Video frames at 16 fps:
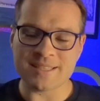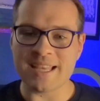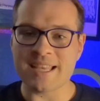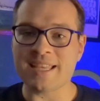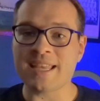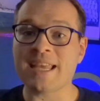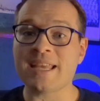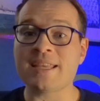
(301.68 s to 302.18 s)

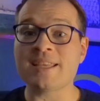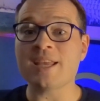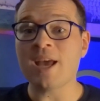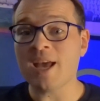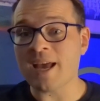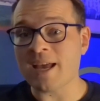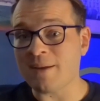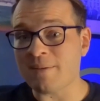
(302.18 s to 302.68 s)
Dedicate
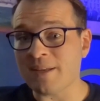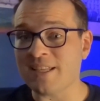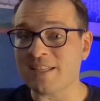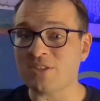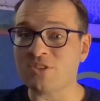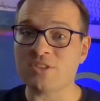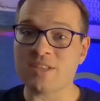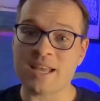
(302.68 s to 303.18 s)
time
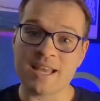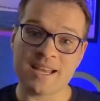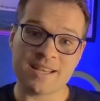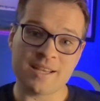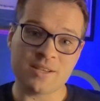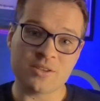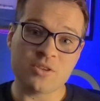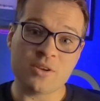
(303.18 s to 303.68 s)
each
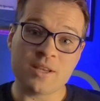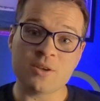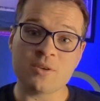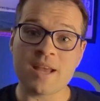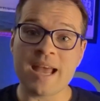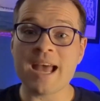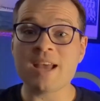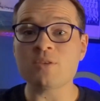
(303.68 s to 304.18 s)
day to
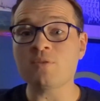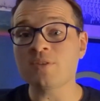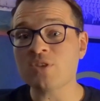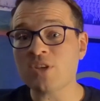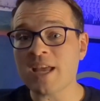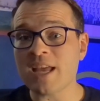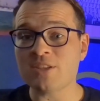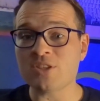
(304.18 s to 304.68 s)
interact with
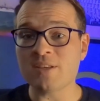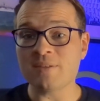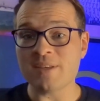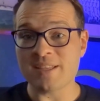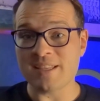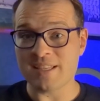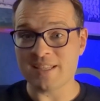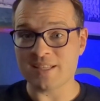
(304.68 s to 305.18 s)

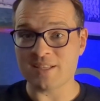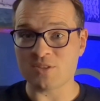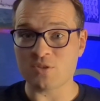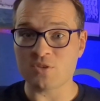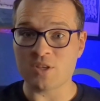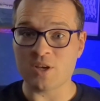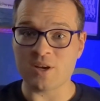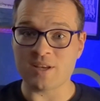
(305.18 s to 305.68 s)
ChatGPT in
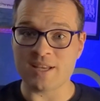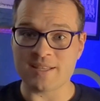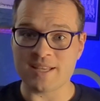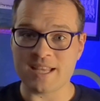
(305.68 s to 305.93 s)
your target